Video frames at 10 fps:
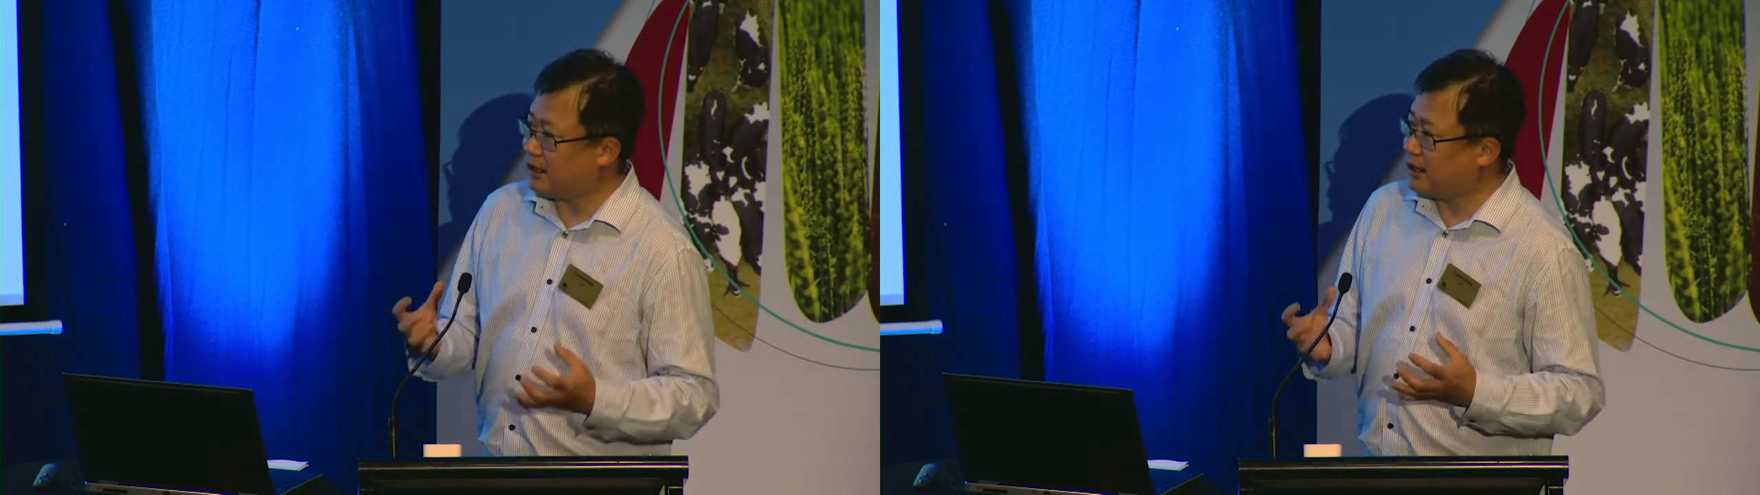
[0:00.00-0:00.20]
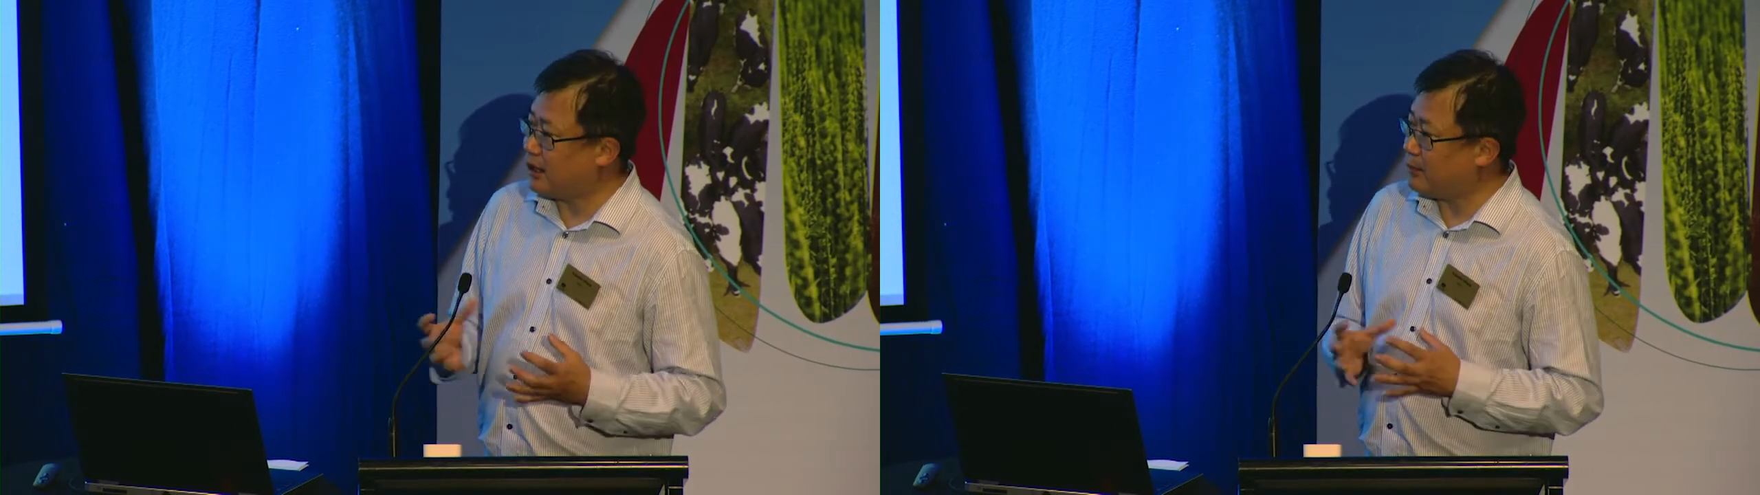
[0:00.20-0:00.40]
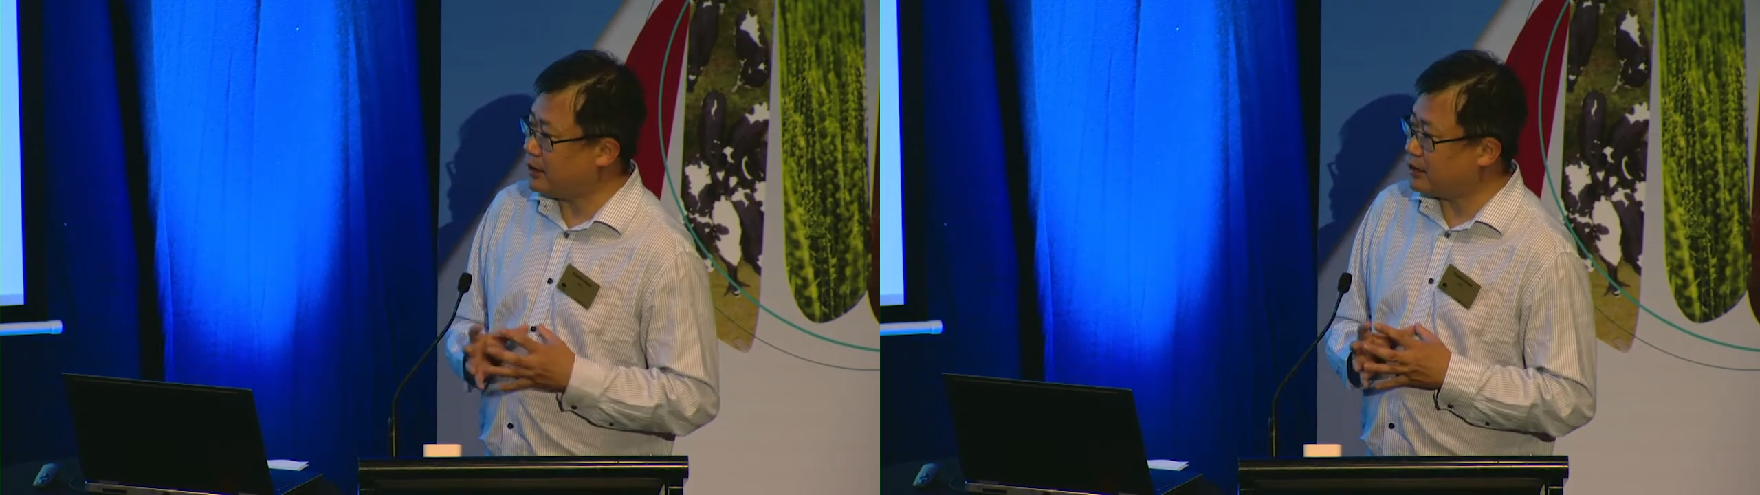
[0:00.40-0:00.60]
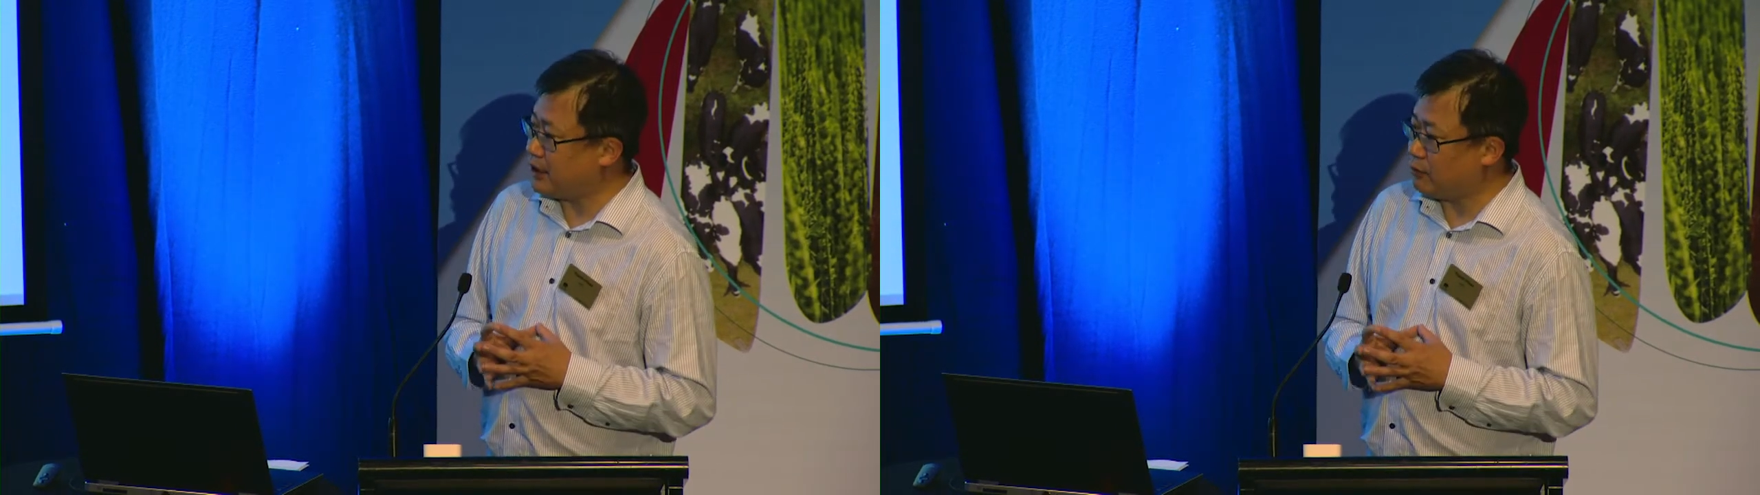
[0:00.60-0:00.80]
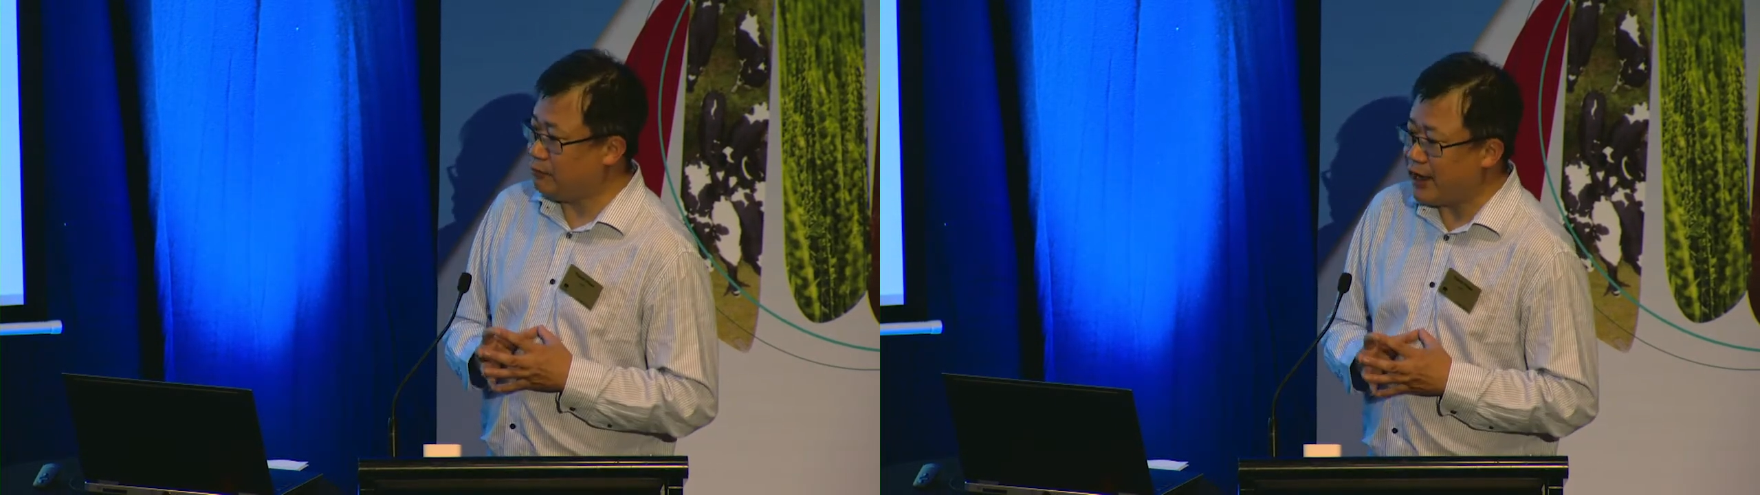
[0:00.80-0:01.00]
how much
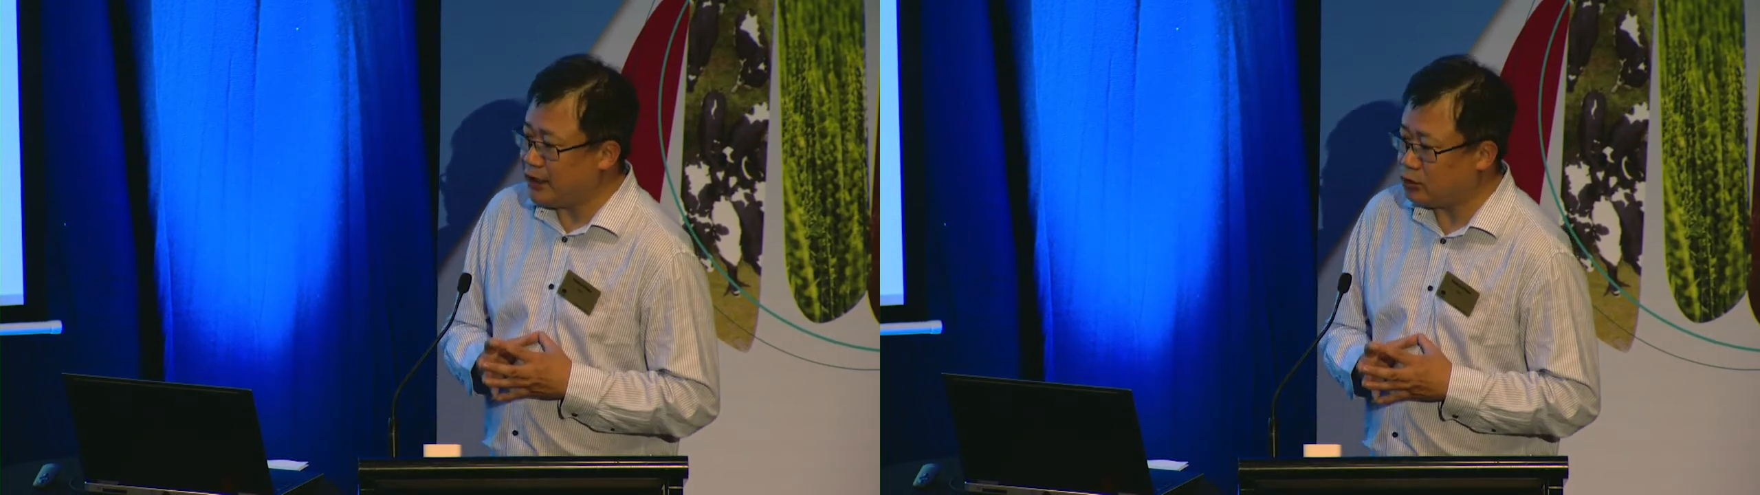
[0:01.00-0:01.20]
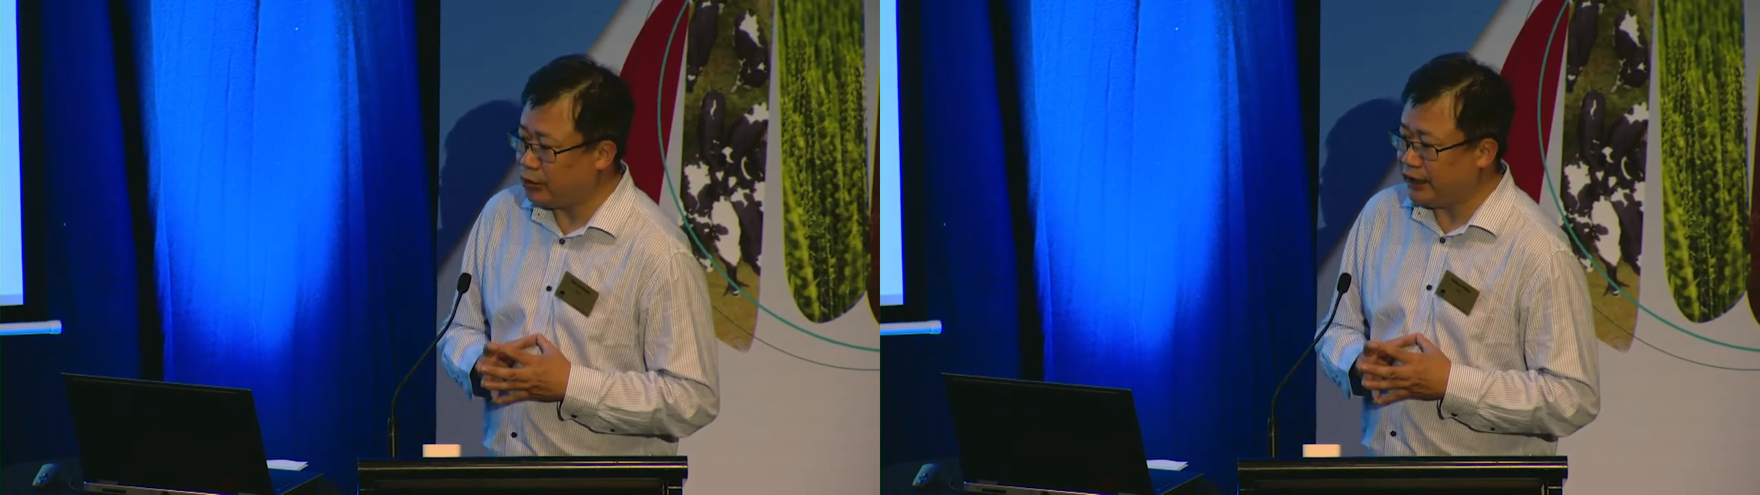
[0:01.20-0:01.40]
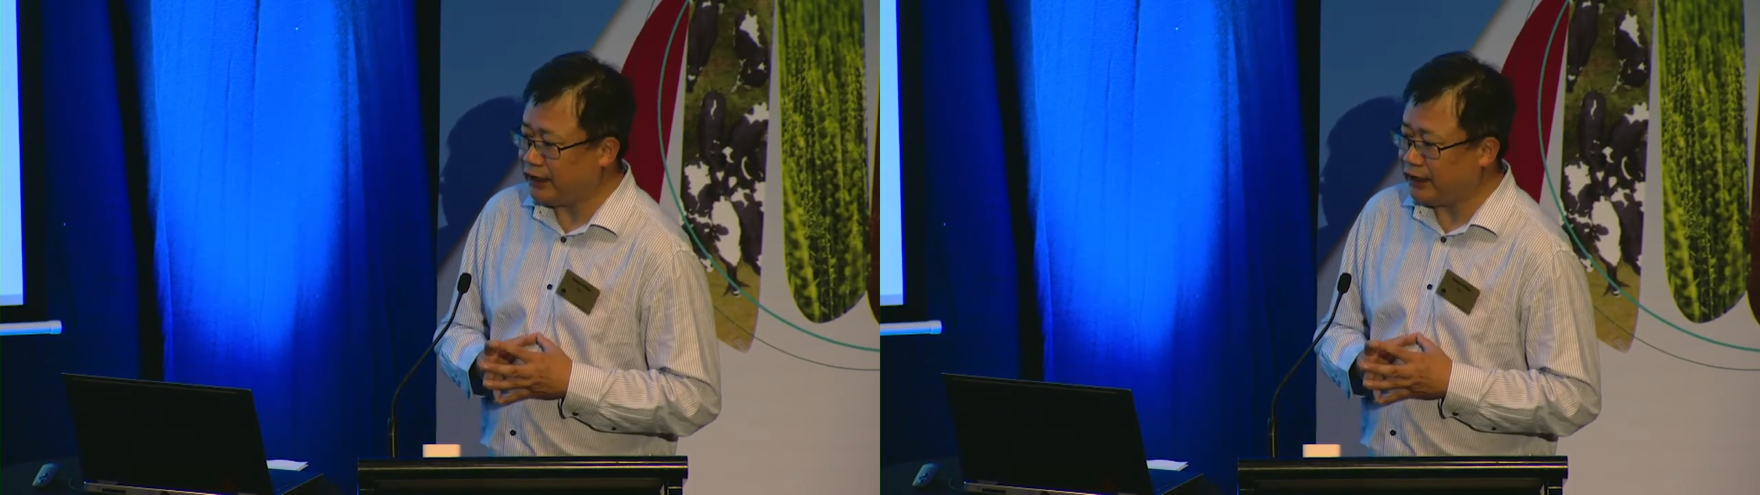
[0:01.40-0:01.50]
value we can